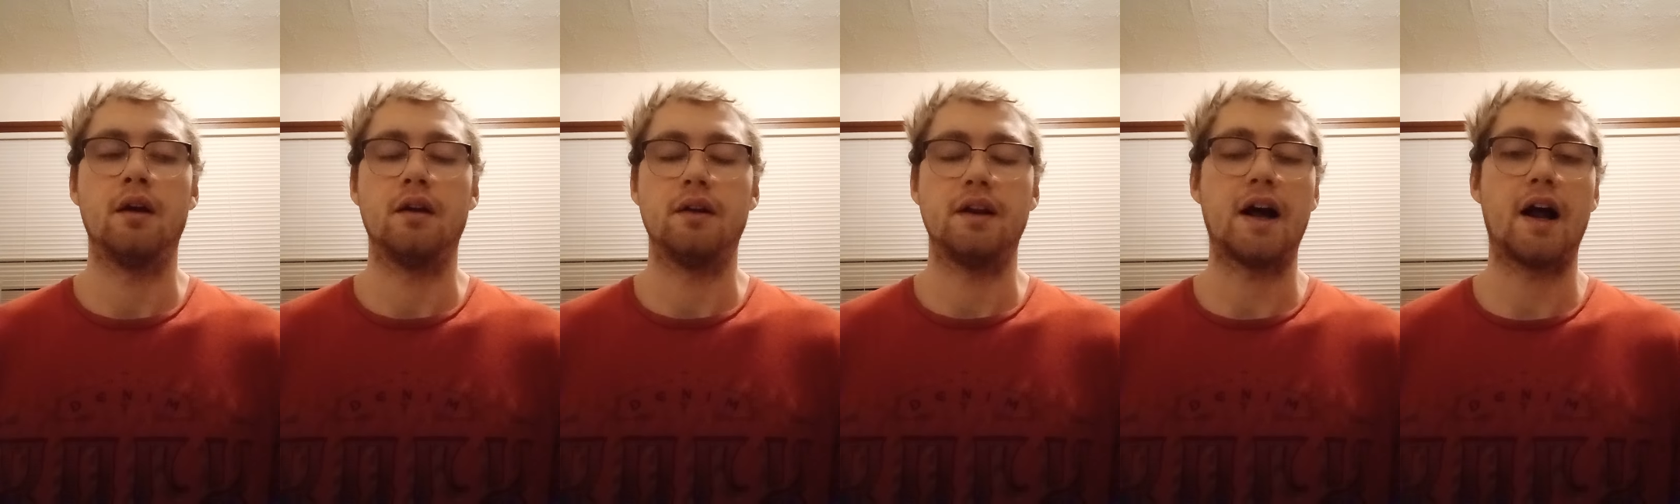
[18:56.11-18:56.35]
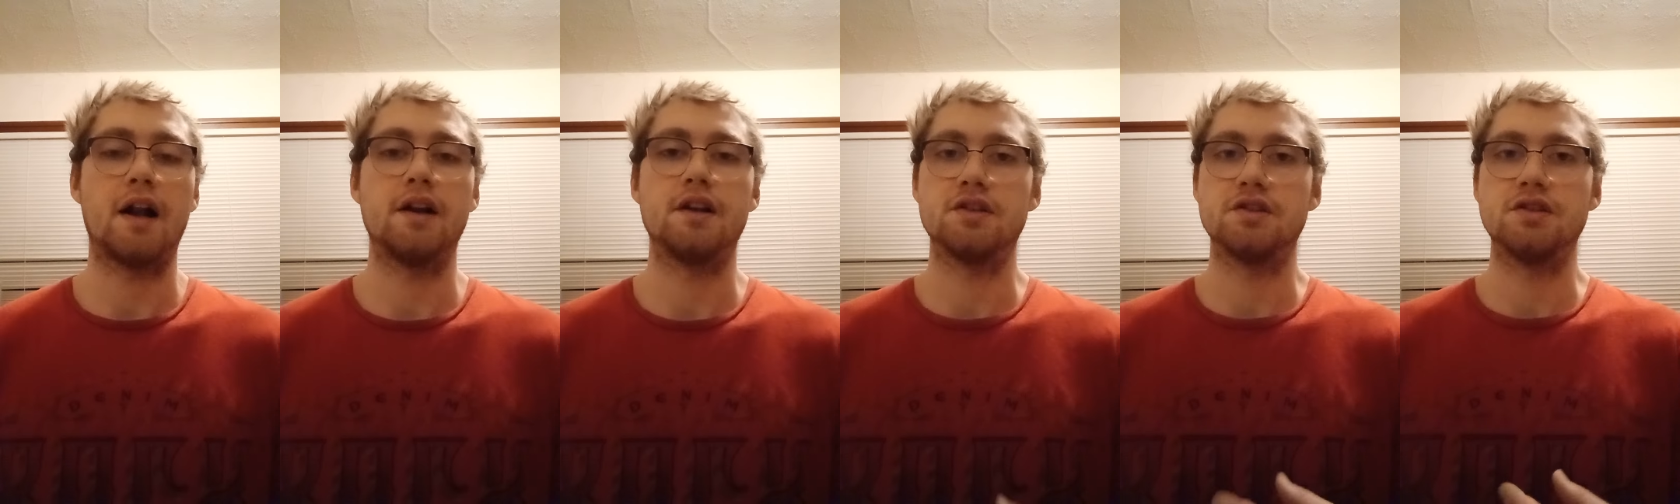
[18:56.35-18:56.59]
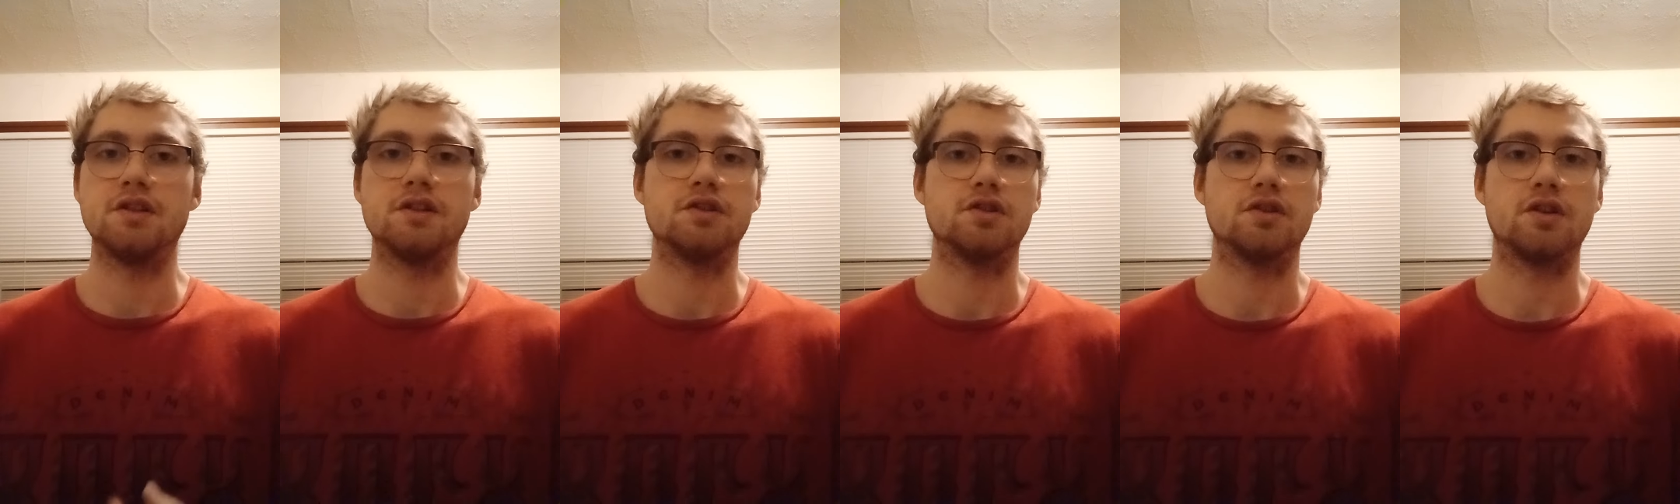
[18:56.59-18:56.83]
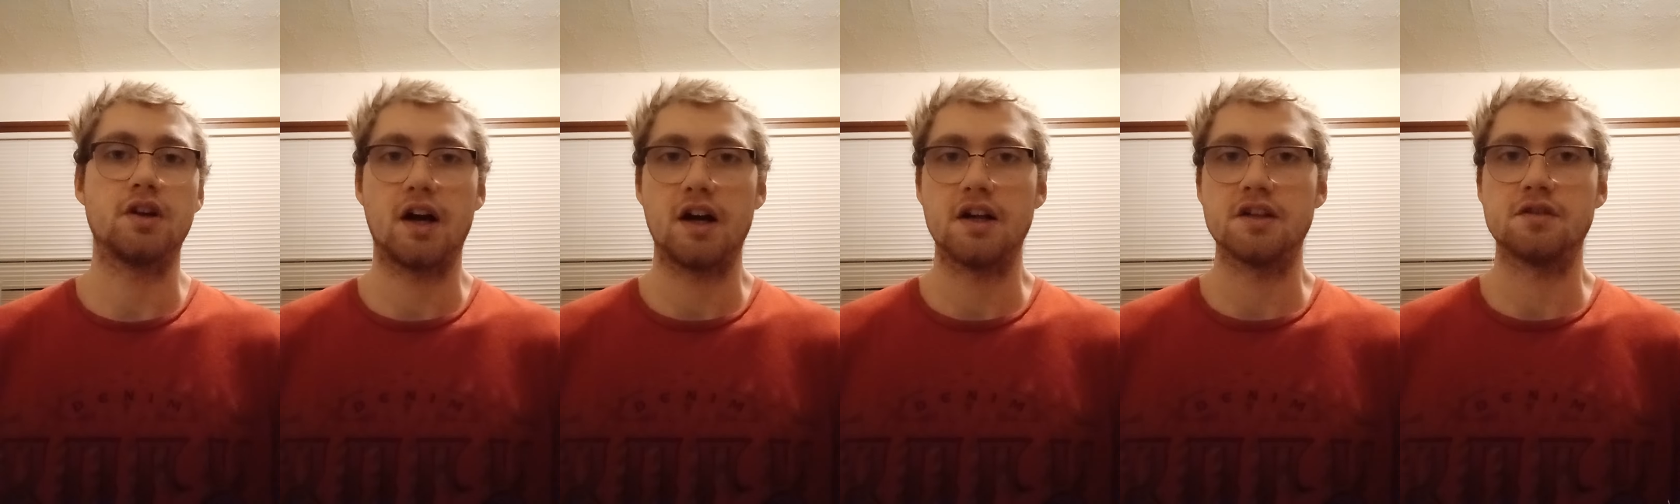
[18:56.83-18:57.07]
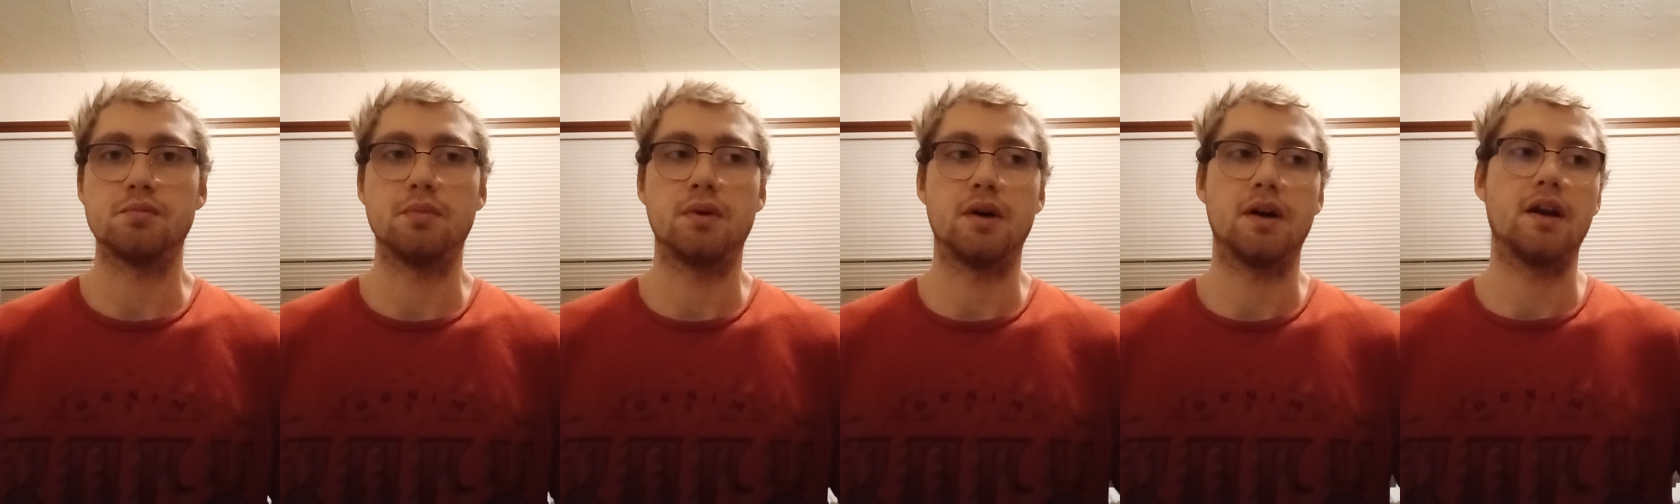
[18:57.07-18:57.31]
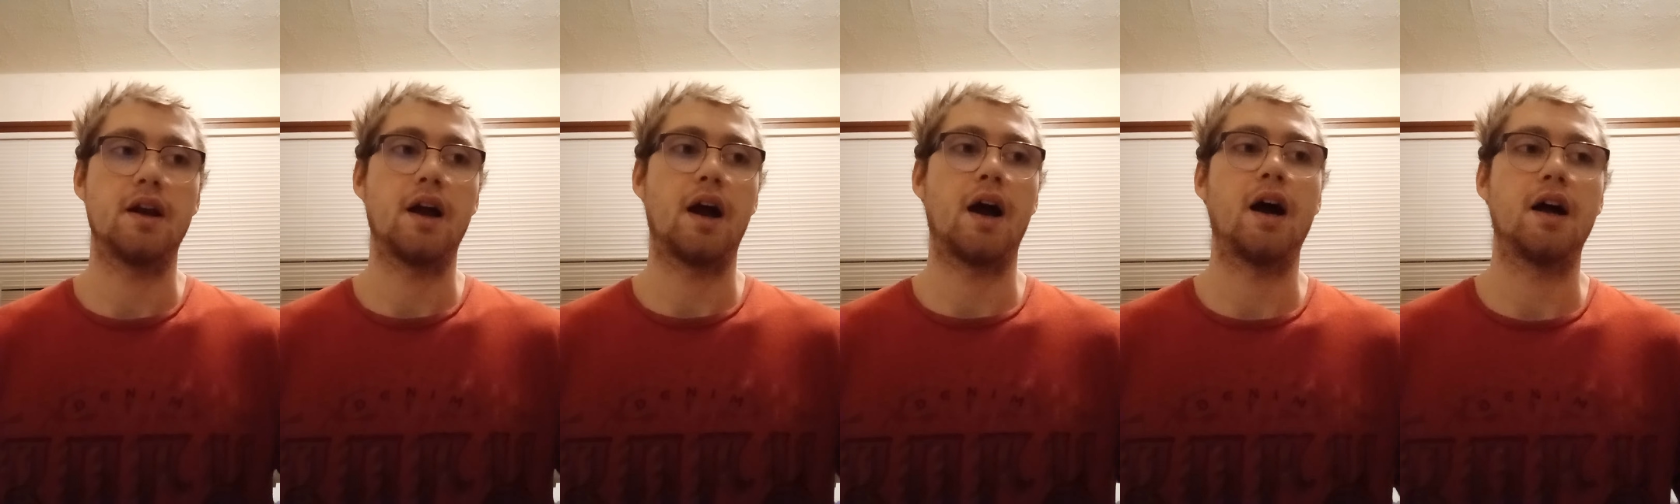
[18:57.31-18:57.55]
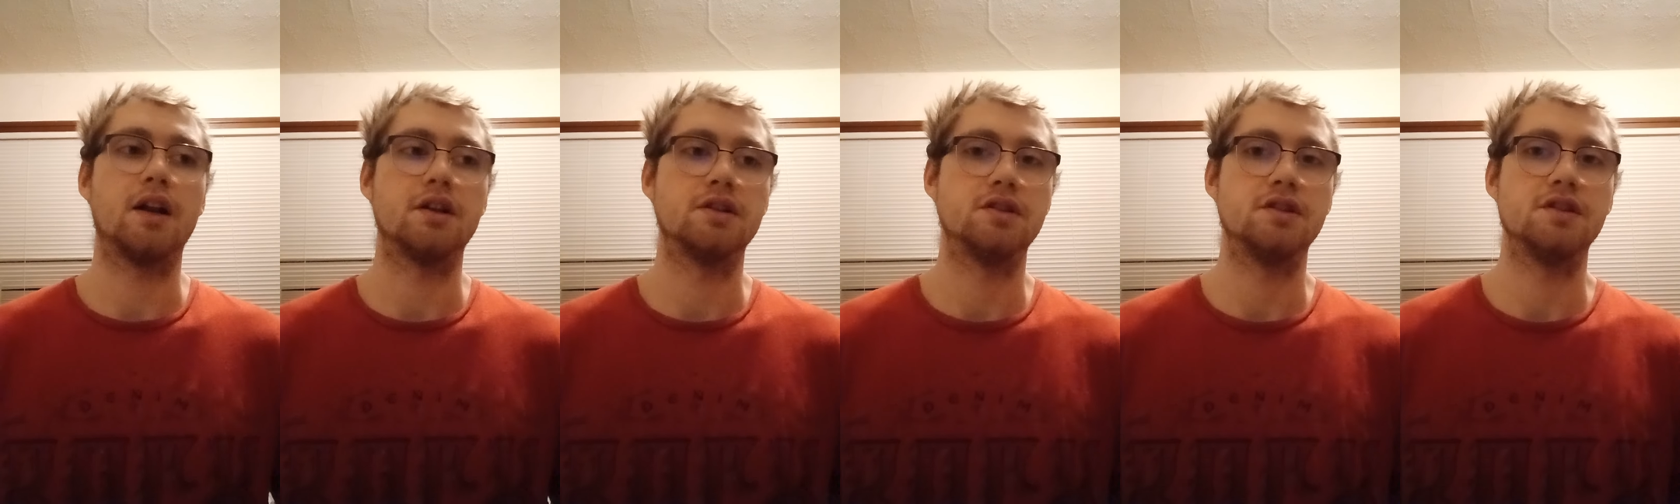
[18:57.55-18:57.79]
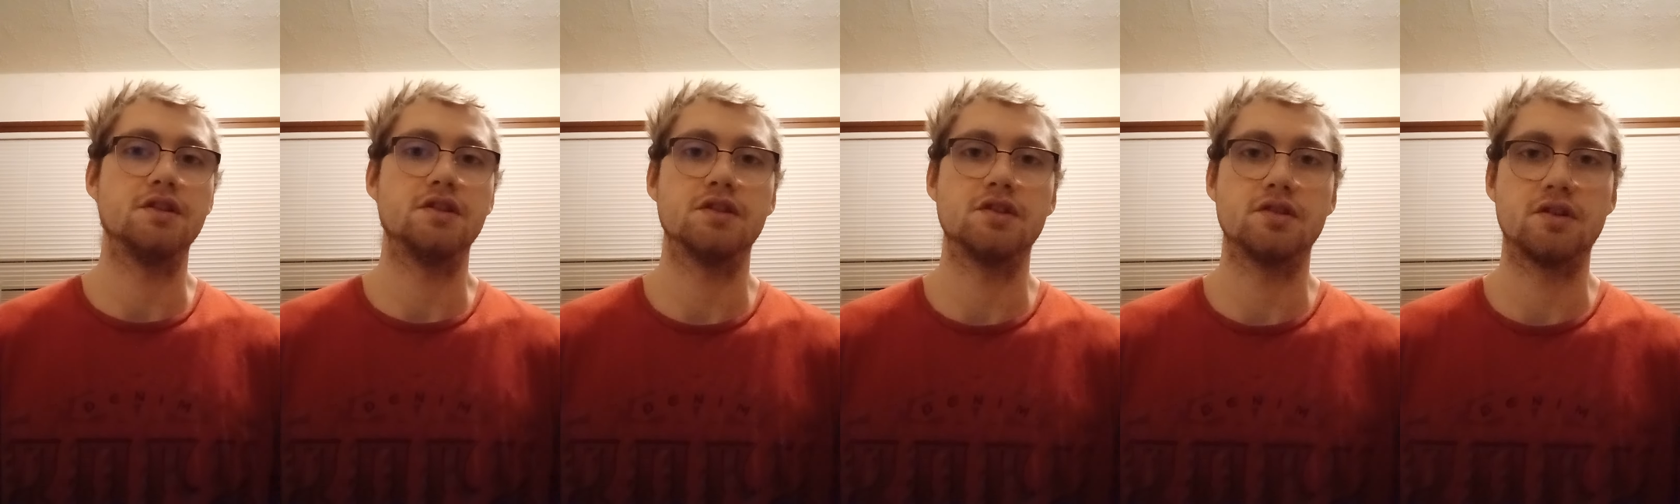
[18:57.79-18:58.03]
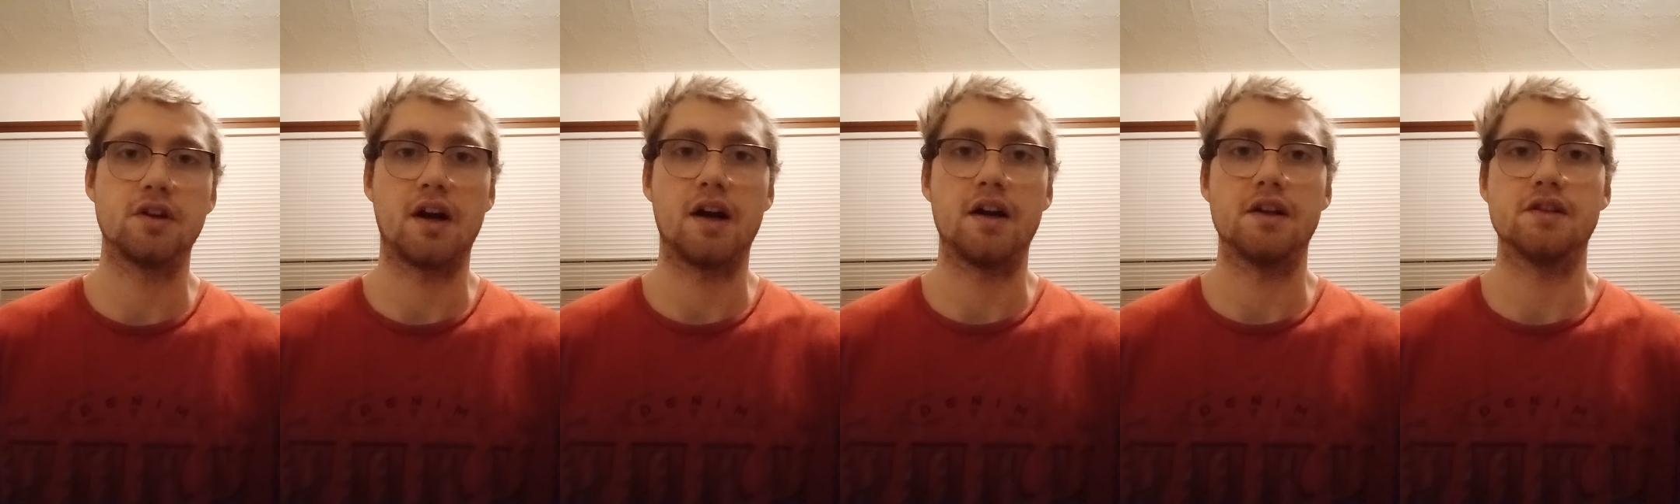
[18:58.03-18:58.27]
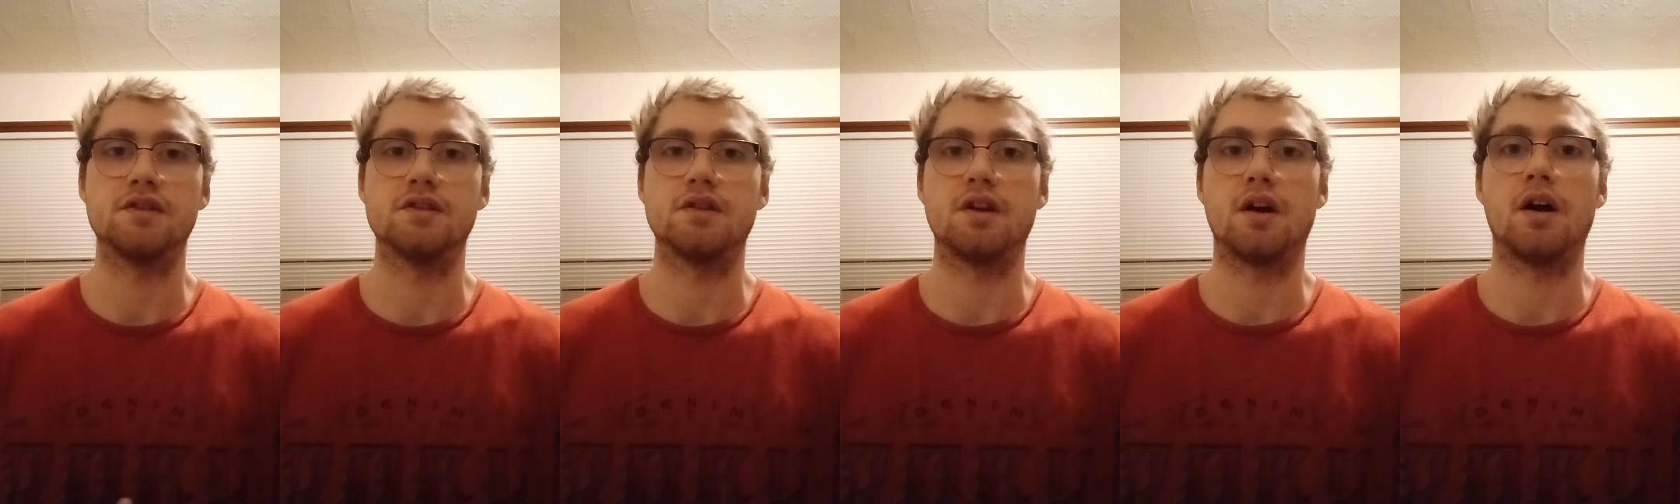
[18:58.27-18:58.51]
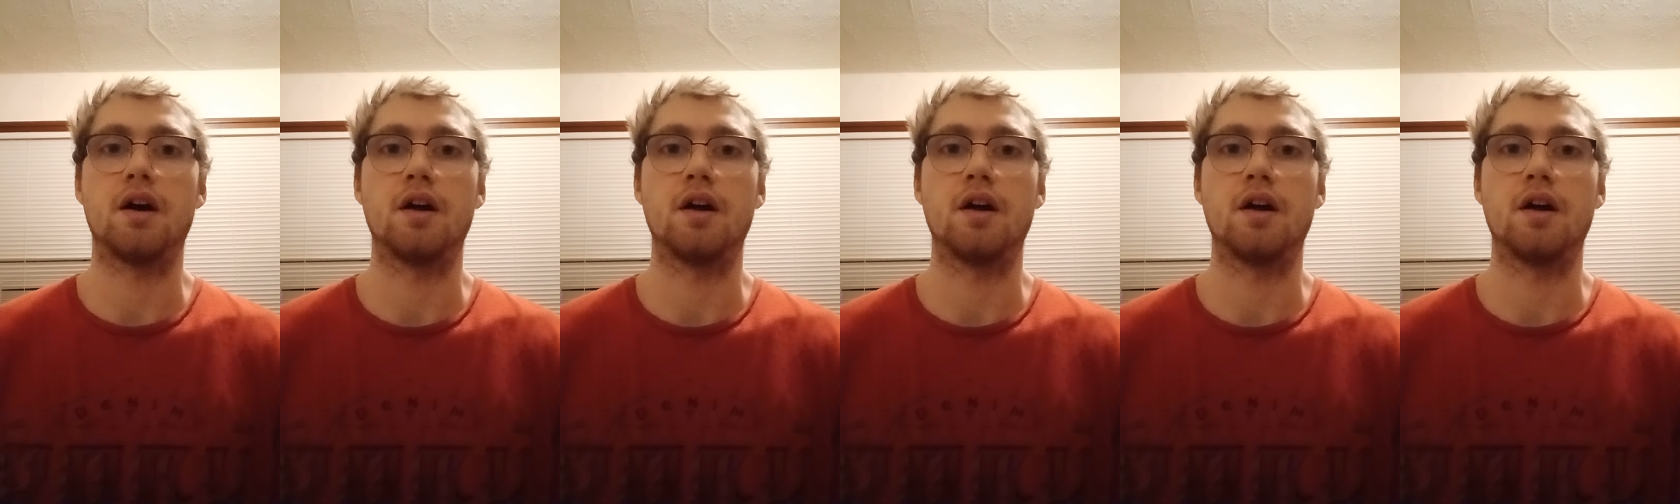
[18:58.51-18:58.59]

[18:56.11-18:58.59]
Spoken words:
not just Jesus Christ, but God, Jesus Christ,